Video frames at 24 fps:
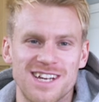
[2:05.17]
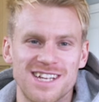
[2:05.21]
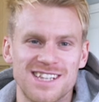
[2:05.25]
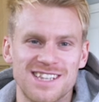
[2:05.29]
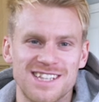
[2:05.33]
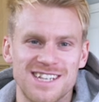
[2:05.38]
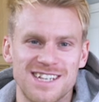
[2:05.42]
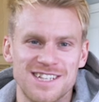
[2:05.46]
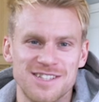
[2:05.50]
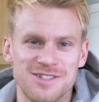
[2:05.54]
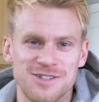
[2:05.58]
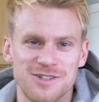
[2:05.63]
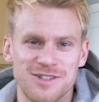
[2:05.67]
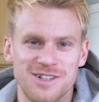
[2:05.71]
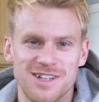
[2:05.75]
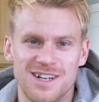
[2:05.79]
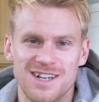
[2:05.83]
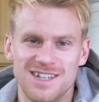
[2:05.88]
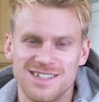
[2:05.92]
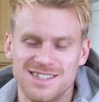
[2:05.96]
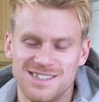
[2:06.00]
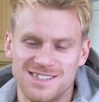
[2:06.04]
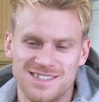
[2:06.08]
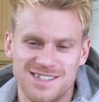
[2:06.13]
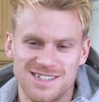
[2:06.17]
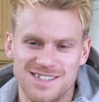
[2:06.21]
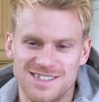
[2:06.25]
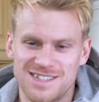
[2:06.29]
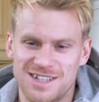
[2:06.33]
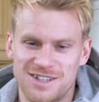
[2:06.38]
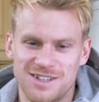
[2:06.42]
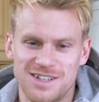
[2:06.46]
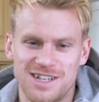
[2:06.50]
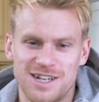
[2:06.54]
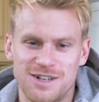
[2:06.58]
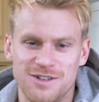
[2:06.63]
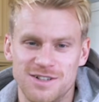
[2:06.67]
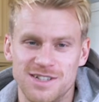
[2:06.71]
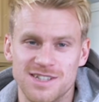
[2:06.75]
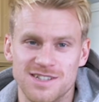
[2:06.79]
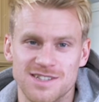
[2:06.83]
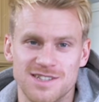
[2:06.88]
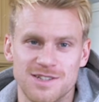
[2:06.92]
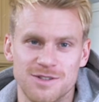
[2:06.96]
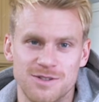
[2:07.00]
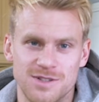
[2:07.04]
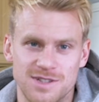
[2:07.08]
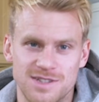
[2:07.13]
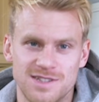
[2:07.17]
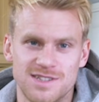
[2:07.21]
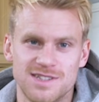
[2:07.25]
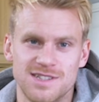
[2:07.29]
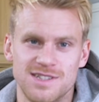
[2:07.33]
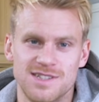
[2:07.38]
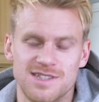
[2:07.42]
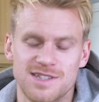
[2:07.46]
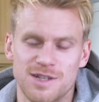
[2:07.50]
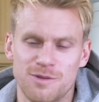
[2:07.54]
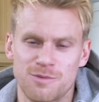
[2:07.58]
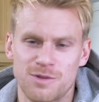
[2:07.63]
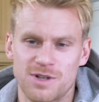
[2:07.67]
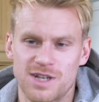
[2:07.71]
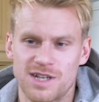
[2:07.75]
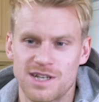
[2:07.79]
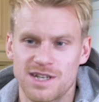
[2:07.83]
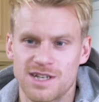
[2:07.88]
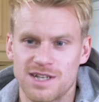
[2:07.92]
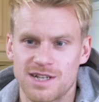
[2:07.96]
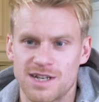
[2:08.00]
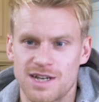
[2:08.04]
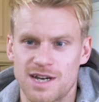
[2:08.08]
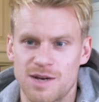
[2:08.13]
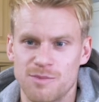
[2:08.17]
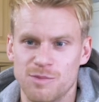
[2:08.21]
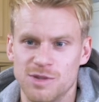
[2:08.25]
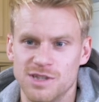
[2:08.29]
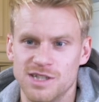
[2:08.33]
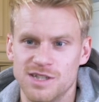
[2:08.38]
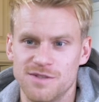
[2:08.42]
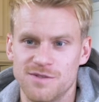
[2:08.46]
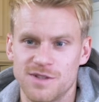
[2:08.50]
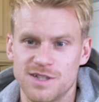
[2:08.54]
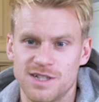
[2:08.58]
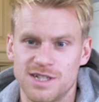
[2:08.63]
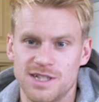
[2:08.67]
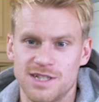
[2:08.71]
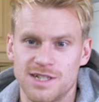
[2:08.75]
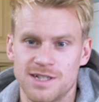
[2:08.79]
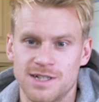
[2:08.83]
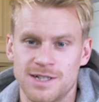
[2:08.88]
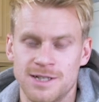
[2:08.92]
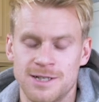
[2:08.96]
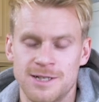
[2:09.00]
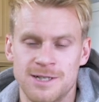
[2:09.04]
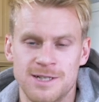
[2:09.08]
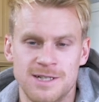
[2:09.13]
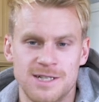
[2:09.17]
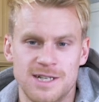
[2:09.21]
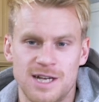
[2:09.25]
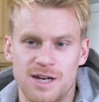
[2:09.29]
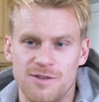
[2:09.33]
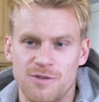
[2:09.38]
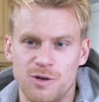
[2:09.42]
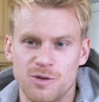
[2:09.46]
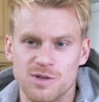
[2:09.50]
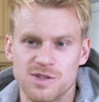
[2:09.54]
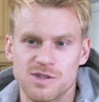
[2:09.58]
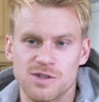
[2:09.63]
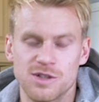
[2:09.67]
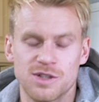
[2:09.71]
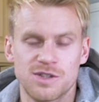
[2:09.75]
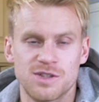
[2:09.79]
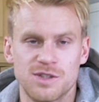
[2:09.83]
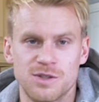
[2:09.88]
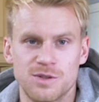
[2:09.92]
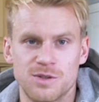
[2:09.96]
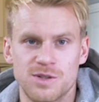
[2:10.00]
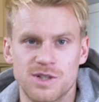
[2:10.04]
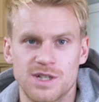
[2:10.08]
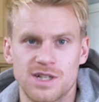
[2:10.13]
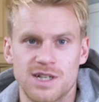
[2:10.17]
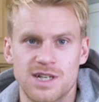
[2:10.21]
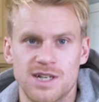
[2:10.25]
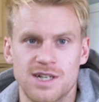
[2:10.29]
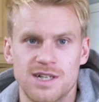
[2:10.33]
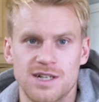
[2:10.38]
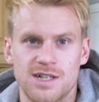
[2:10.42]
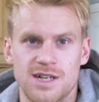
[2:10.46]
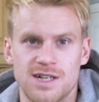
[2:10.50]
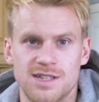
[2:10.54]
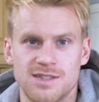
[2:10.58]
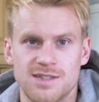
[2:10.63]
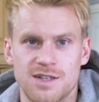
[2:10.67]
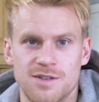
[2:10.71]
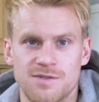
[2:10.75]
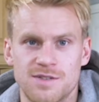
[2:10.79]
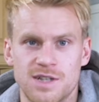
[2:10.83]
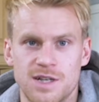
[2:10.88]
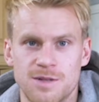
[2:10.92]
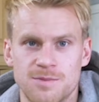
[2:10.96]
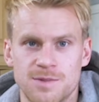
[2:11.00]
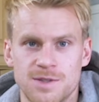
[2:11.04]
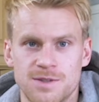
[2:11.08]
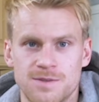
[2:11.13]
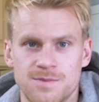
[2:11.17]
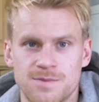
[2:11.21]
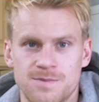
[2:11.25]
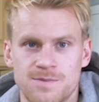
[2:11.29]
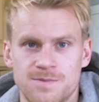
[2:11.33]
like the answer or not, he's gonna tell it how it is. So he's someone I believe in, and I've always looked to at tough times.